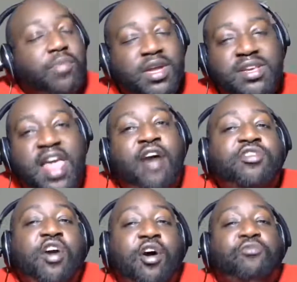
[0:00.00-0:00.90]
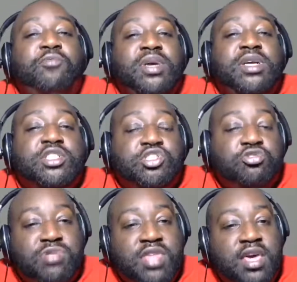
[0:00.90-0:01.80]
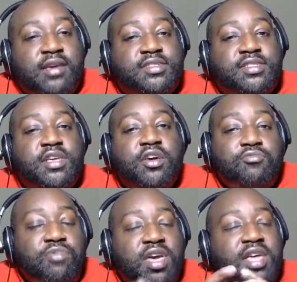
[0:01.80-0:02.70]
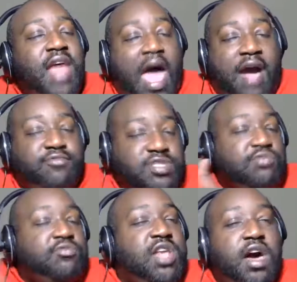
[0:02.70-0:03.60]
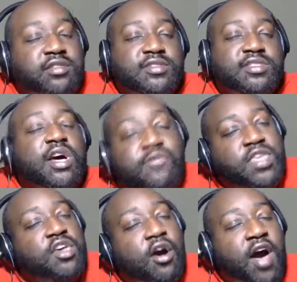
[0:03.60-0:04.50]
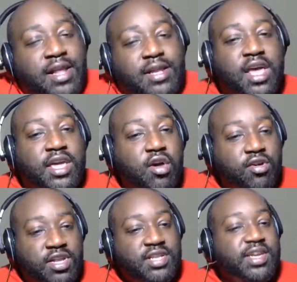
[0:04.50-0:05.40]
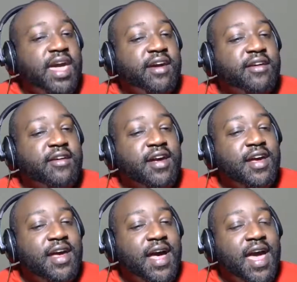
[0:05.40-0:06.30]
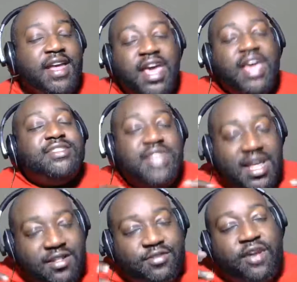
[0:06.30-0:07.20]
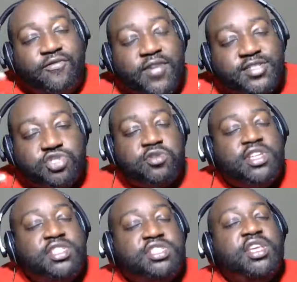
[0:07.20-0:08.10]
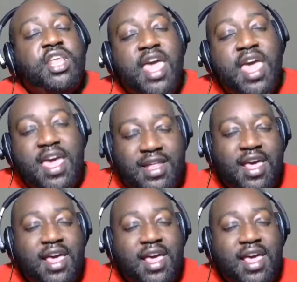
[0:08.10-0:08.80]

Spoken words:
want me to do this when I was doing other stuff and y'all acting like y'all didn't care. And it's that frustration,